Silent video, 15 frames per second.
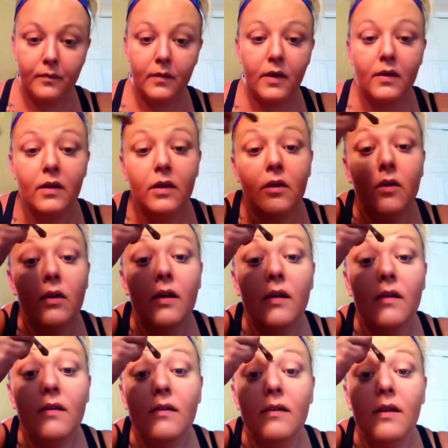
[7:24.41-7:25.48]
And then you're going to
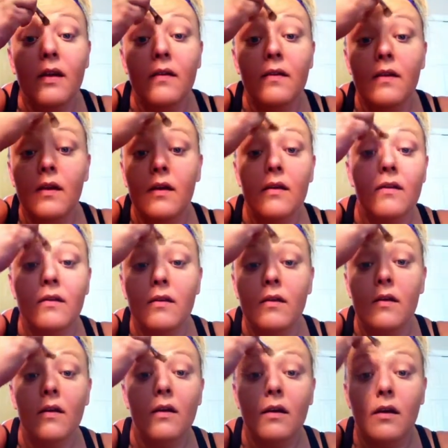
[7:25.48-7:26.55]
extend this
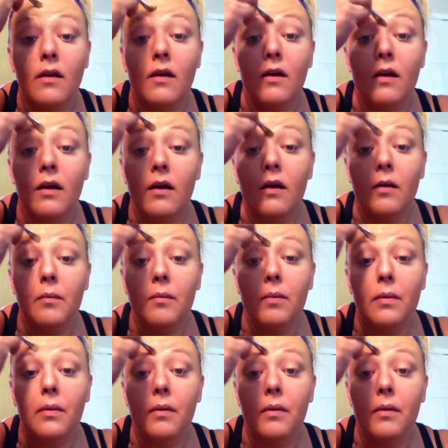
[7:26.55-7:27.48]
up.